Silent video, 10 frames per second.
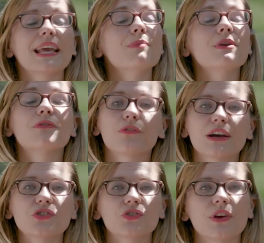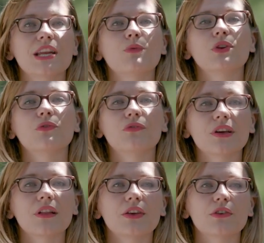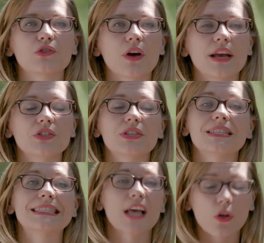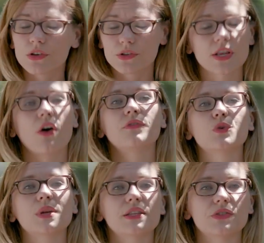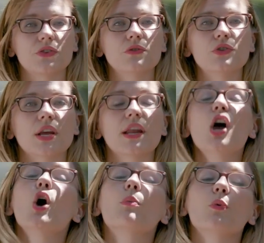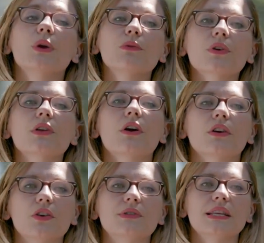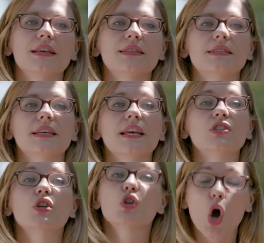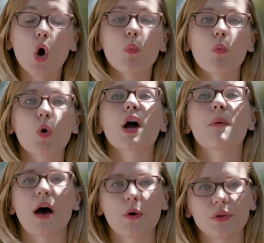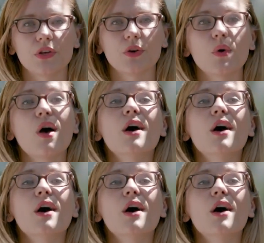It can be frustrating when you feel like you're trying to sell yourself to an institution, but we really are using this to get to know more about you.